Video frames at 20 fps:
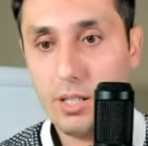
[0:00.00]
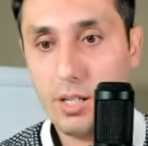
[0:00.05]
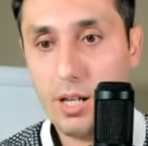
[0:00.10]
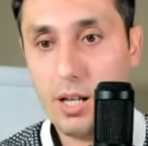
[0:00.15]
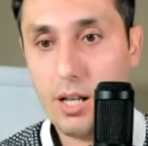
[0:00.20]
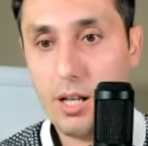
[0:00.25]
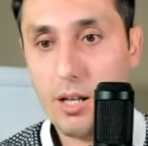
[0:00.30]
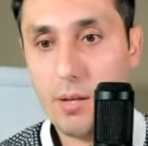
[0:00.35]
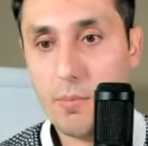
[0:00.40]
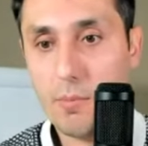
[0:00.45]

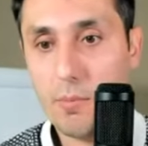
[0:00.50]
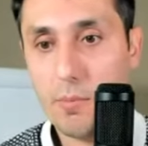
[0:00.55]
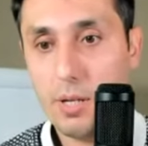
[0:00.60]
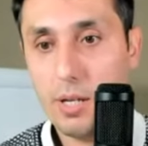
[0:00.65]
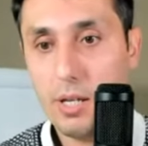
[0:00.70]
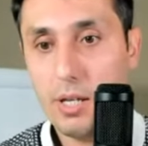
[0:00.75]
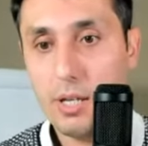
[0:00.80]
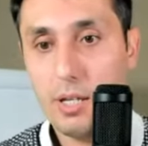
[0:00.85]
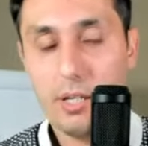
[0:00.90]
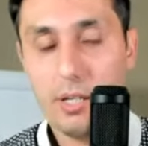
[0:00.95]
Um,
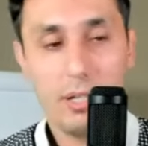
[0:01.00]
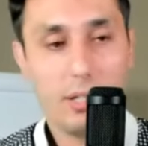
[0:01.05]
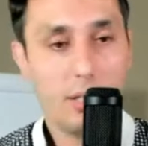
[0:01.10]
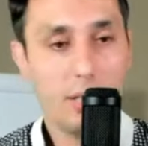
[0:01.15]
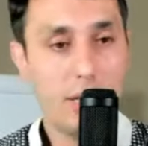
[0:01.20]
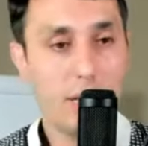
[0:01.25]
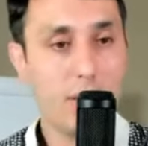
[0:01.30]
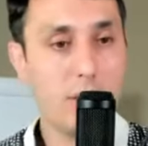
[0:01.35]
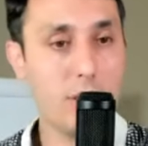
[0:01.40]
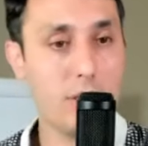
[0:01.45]

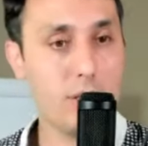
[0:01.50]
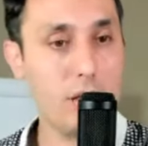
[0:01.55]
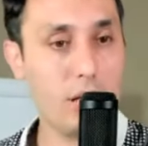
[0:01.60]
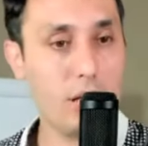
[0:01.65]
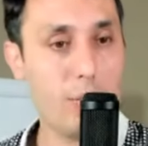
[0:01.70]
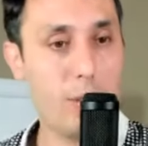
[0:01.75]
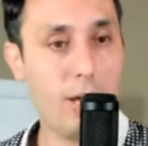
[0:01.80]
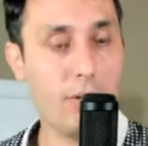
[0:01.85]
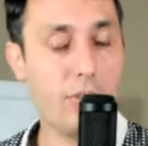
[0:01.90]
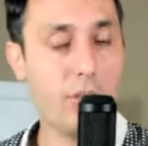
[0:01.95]
let's
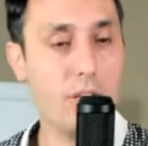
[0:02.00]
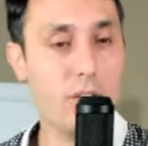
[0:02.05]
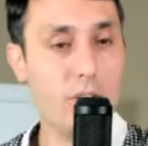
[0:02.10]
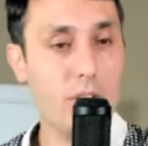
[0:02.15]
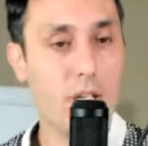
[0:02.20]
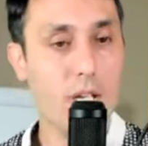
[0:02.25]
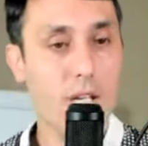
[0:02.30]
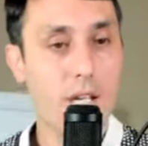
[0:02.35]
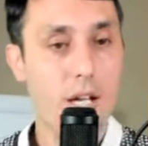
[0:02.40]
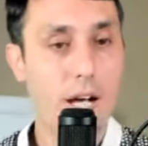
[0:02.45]
talk about
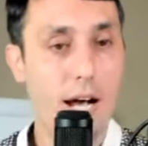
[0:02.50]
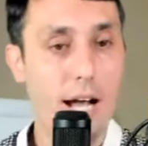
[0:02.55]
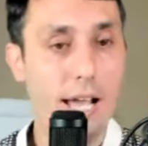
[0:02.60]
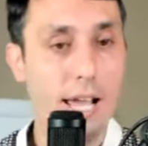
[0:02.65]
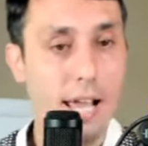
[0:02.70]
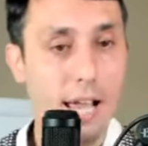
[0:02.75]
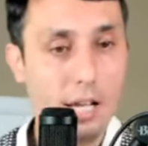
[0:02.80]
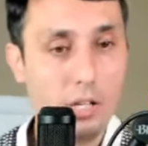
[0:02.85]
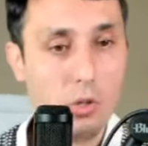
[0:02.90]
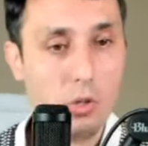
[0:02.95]
this.
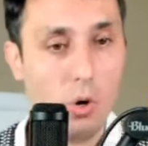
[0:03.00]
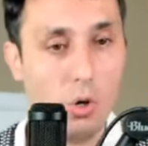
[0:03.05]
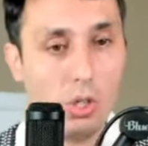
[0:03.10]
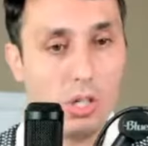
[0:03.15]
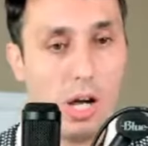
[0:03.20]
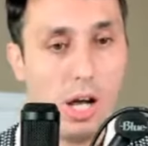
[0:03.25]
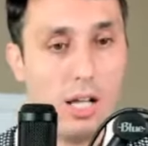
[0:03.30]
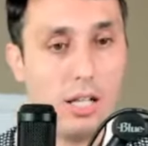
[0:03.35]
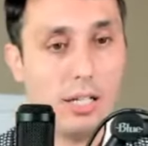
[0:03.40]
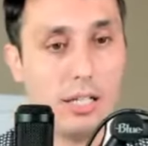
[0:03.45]
I hate
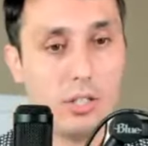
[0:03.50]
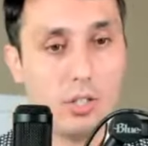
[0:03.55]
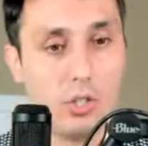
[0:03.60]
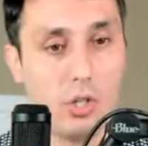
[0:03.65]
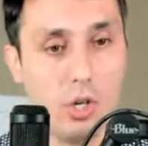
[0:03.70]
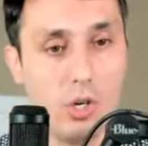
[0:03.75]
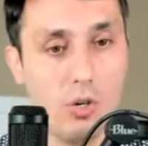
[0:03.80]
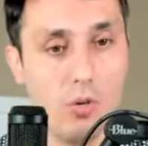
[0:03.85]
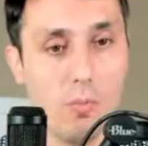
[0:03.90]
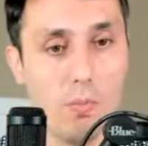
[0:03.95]
cold calling
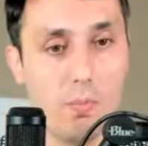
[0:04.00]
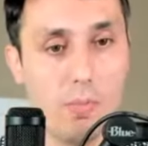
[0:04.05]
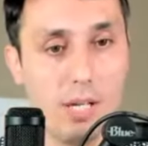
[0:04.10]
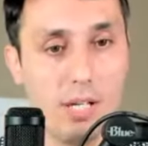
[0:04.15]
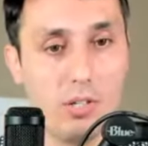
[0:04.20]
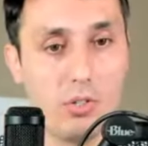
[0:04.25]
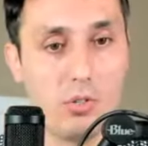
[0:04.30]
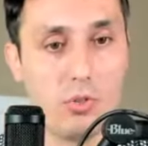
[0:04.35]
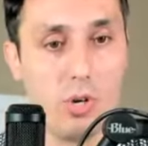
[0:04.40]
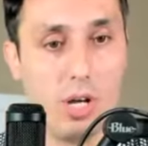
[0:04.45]
too.
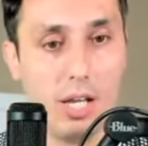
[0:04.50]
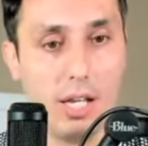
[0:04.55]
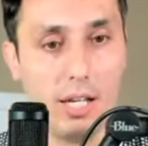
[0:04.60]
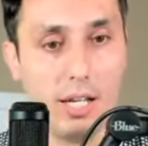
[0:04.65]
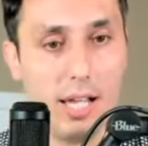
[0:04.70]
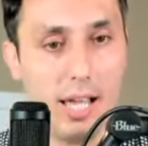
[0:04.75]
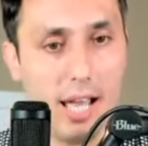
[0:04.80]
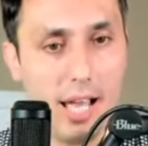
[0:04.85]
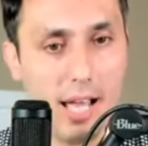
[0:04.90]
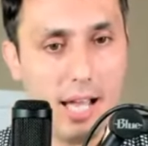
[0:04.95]
Been
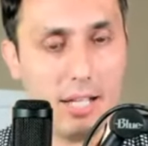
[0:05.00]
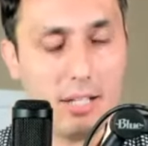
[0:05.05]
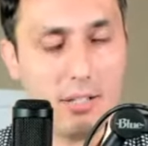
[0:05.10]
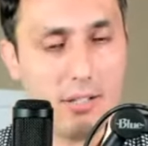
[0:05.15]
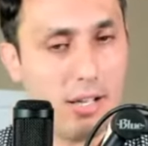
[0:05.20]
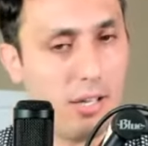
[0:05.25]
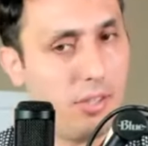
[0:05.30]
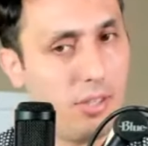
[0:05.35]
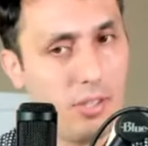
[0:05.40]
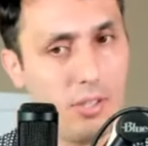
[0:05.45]
trying
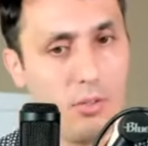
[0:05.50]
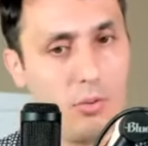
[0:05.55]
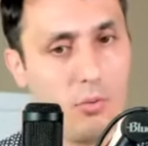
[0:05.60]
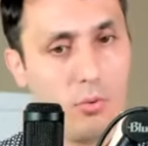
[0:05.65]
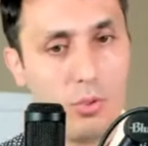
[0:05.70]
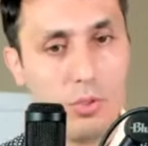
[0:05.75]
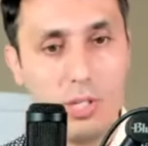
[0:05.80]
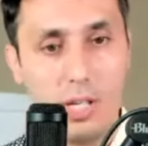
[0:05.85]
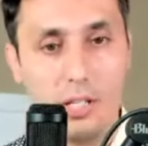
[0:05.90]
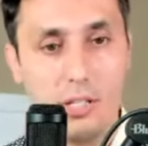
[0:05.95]
ads. I think you
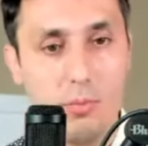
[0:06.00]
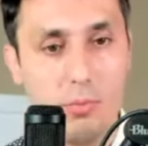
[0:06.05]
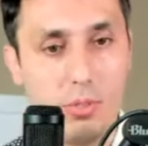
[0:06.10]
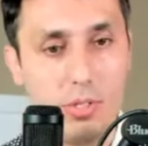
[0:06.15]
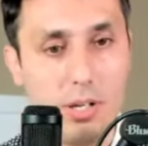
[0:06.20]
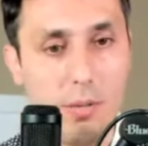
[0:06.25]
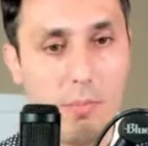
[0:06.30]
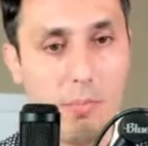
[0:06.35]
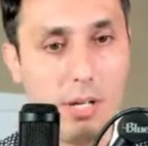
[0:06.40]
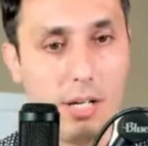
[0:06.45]
were texting
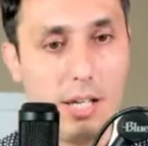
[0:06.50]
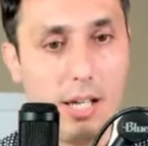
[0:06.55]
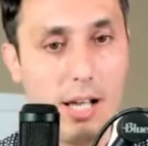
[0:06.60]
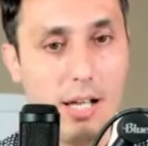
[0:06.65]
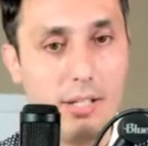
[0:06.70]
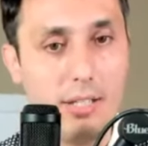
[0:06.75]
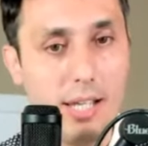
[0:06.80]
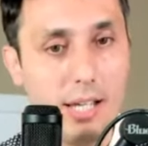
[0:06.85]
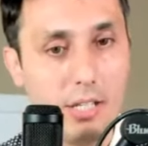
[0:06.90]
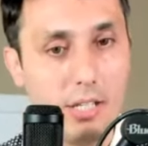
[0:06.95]
with somebody.
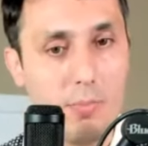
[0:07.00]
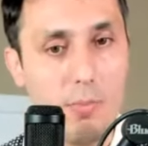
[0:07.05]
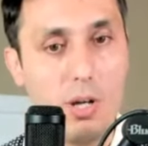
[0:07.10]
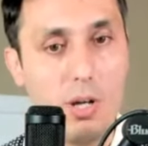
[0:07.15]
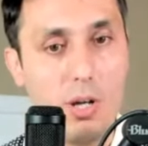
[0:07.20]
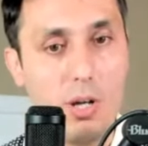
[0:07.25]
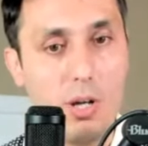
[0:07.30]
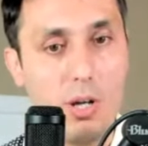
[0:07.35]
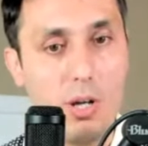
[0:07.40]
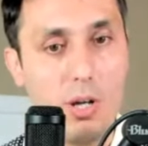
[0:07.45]
Uh, text
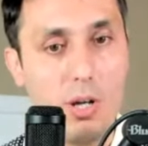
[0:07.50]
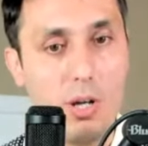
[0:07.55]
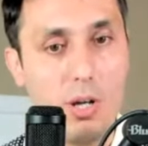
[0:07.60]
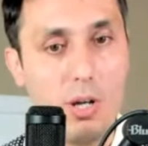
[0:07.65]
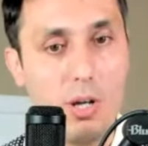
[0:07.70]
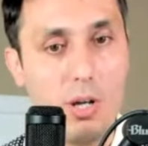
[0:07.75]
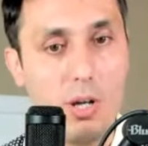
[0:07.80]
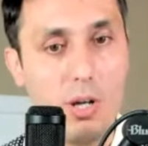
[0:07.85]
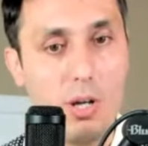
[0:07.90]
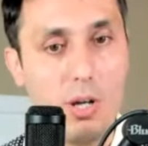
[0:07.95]
marketing and
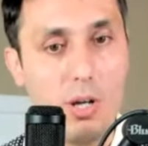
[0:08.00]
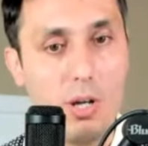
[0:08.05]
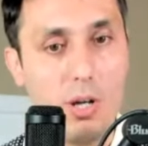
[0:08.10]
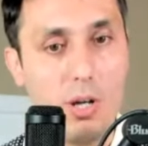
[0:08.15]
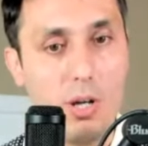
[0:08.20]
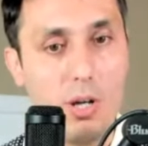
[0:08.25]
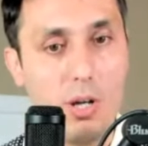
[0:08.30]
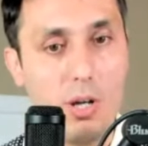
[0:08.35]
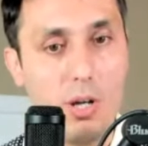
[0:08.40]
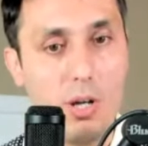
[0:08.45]
email
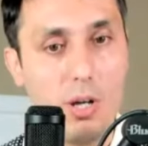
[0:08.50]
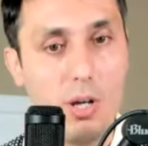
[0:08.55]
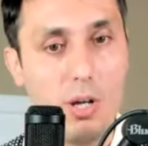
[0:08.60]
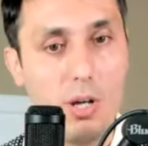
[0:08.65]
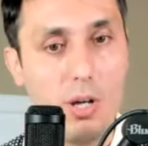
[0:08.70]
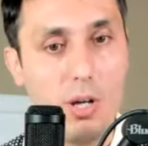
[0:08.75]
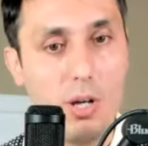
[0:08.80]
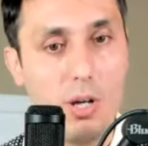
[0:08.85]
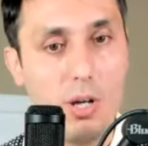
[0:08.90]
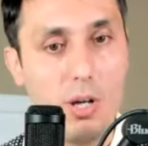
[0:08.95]
marketing
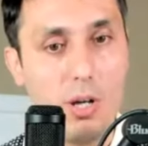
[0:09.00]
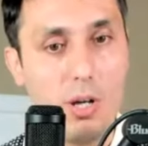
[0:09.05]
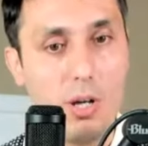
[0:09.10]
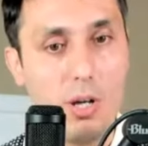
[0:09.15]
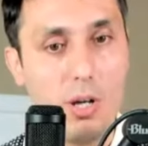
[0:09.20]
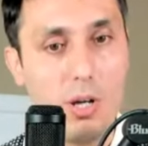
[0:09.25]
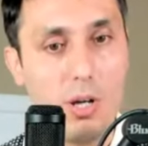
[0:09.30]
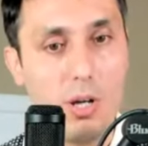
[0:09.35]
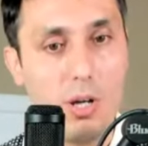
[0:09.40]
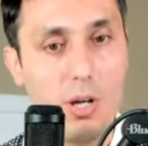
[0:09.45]
whenever
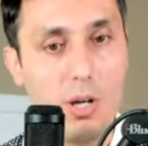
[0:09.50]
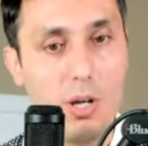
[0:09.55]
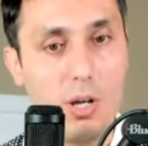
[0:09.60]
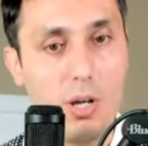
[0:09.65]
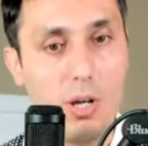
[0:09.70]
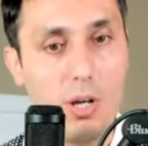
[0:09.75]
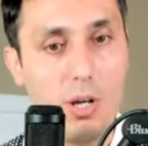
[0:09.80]
it's possible.